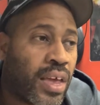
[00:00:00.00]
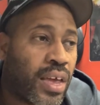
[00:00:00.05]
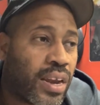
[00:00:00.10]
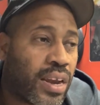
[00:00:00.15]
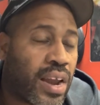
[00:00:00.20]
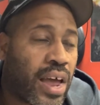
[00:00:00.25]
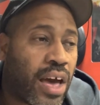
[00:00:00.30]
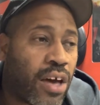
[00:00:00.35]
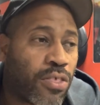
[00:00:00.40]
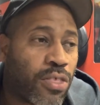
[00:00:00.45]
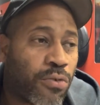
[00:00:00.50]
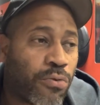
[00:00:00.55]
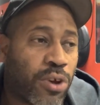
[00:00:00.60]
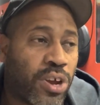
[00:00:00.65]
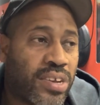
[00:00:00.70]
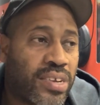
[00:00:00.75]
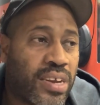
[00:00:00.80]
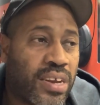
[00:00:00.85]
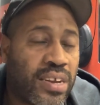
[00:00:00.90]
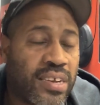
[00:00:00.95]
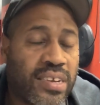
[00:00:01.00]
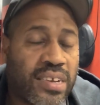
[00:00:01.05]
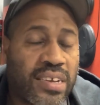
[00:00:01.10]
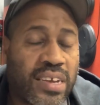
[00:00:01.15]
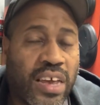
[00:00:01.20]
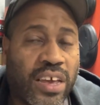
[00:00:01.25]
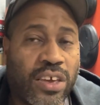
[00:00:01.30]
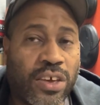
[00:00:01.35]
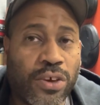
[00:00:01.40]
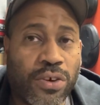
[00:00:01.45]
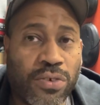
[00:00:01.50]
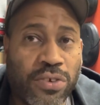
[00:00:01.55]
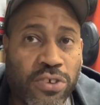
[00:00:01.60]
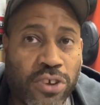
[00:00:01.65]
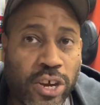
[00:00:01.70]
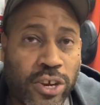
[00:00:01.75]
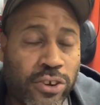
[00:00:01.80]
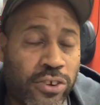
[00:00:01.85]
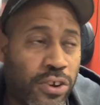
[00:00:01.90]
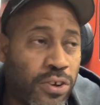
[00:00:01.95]
Now, the reason this is a huge
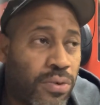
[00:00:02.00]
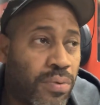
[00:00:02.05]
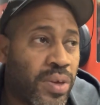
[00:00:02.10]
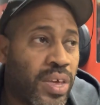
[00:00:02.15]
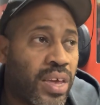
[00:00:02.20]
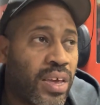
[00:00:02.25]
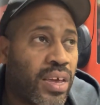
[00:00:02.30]
issue